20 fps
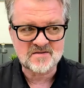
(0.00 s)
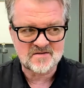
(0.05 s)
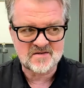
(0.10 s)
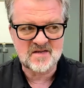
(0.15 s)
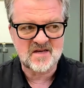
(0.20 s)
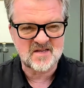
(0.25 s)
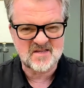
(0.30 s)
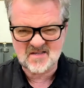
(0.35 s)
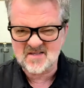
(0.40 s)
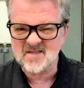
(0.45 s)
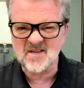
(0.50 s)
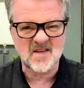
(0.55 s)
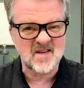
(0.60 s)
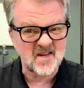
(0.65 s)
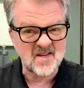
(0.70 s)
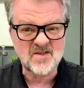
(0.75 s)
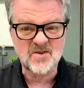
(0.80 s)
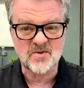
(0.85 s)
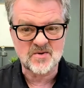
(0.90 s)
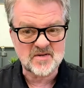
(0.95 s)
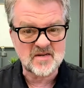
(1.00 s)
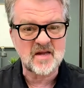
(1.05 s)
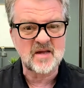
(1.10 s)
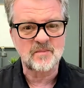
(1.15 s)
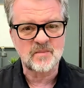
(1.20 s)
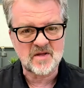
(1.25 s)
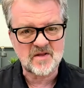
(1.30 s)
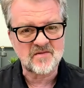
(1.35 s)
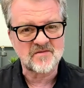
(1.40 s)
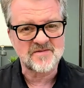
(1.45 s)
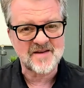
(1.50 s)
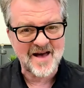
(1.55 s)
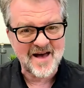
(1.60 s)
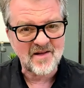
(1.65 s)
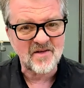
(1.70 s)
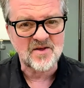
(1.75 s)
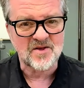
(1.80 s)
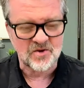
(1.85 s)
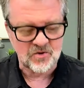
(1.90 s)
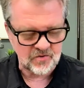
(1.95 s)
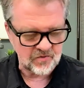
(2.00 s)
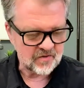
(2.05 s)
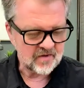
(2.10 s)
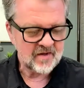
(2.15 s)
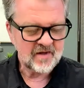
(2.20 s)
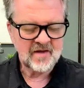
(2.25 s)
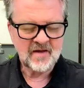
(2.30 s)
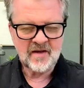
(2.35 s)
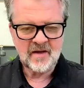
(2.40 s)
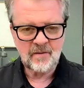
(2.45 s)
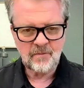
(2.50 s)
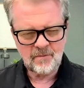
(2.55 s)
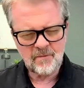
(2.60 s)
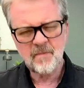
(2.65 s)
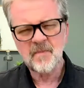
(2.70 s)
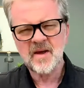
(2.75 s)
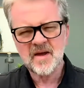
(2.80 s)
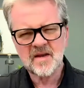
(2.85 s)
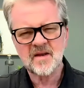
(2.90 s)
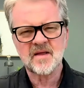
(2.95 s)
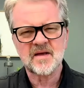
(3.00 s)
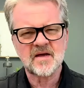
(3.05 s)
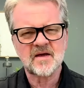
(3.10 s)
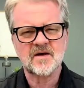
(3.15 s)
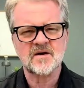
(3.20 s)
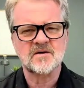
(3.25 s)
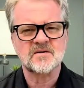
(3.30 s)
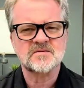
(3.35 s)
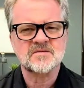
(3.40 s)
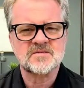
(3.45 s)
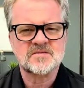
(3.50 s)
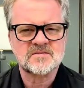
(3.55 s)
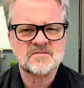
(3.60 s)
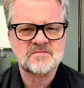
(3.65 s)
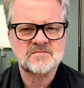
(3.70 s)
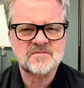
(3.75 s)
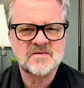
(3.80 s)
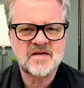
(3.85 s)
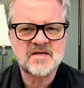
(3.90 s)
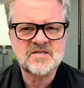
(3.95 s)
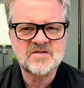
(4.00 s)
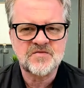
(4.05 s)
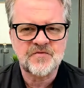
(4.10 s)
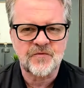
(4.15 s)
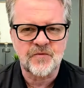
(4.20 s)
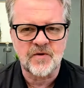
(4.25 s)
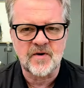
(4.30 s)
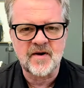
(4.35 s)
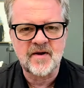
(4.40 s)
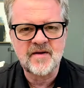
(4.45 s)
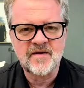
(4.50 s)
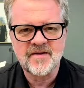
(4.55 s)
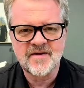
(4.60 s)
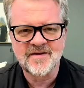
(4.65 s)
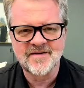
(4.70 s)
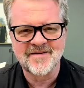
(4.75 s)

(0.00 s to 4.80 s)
It's an entertainment value, mainly because it's free.